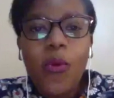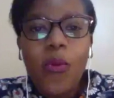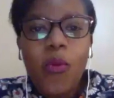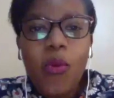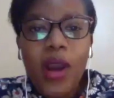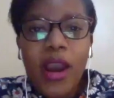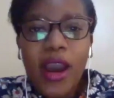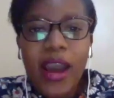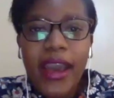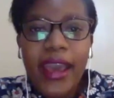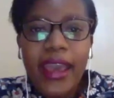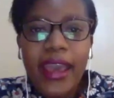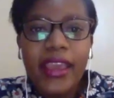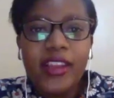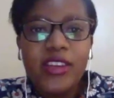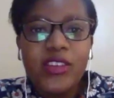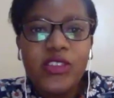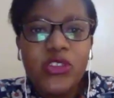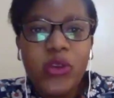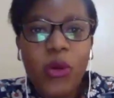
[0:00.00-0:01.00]
Why
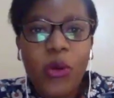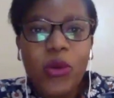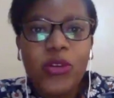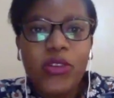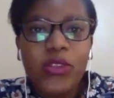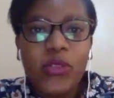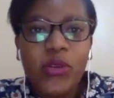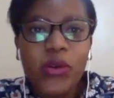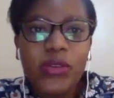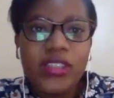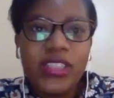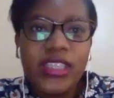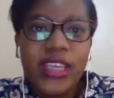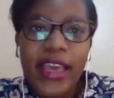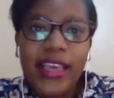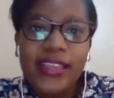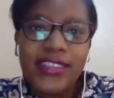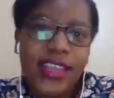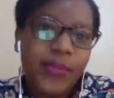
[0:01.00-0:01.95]
don't those guys,